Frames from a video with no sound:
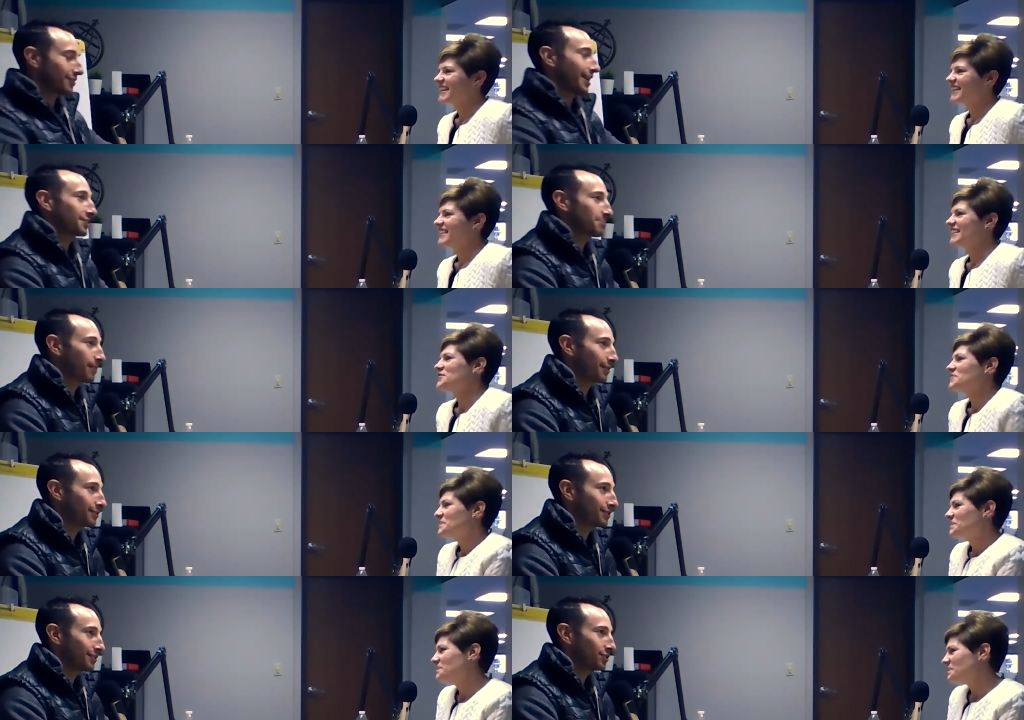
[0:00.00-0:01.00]
Speaker 1: sales
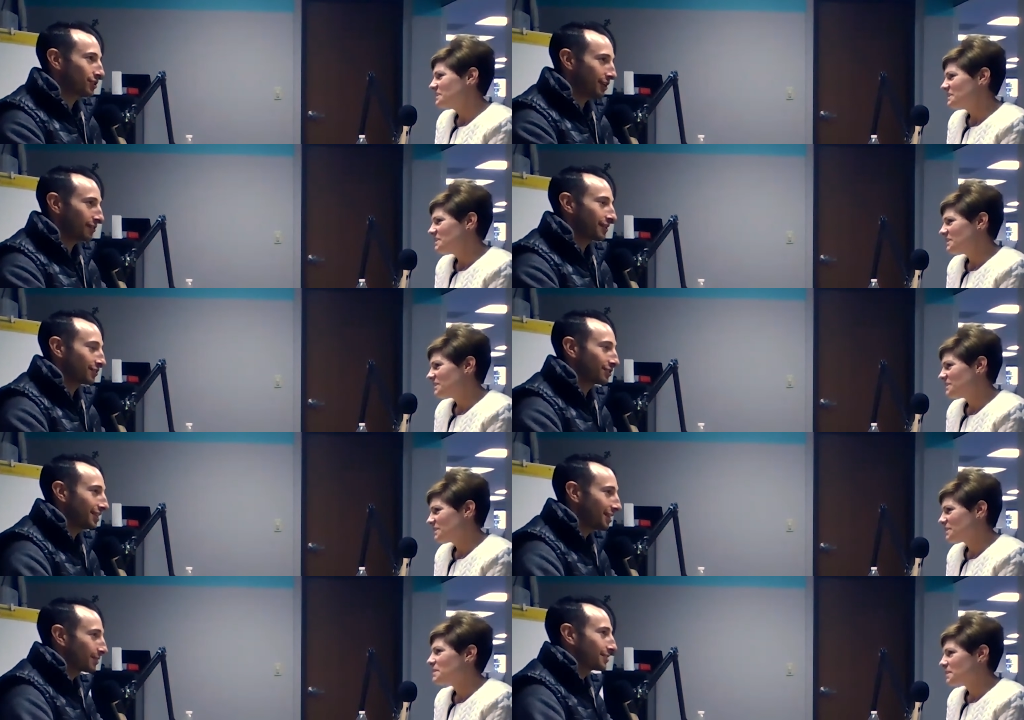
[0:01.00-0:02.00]
experts share their
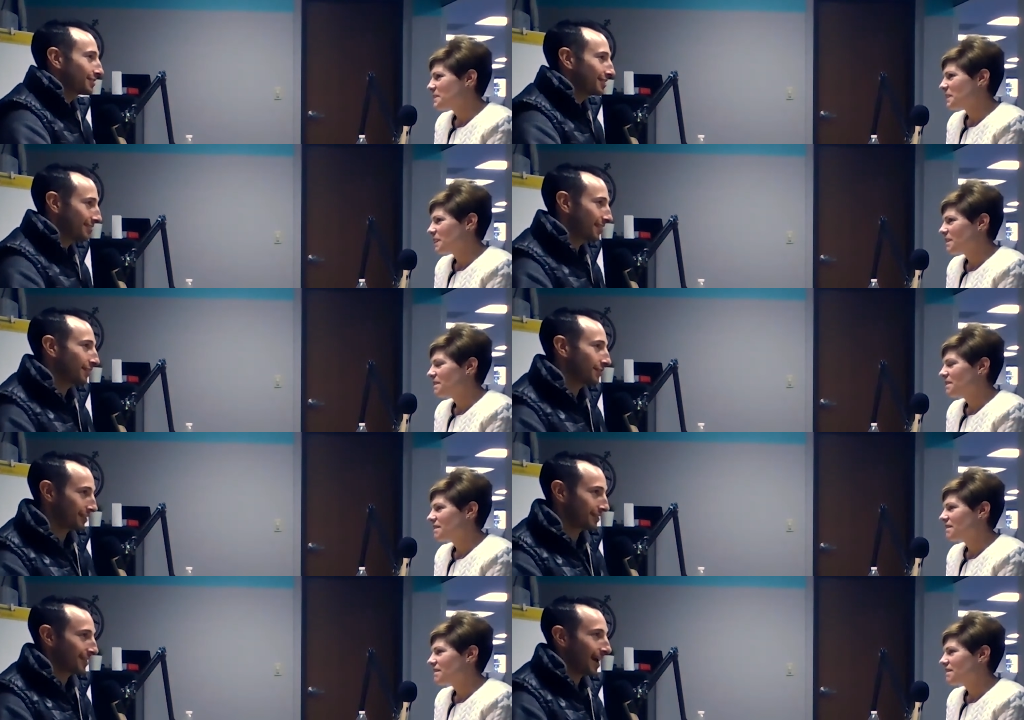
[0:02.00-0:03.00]
secrets to
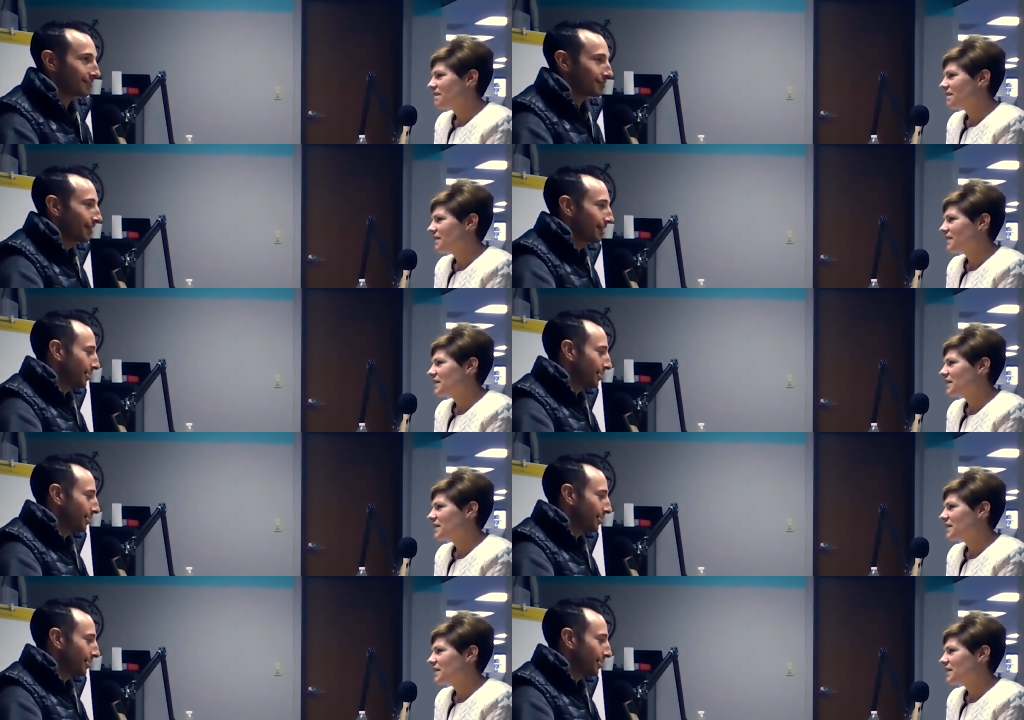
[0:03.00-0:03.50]
sales success.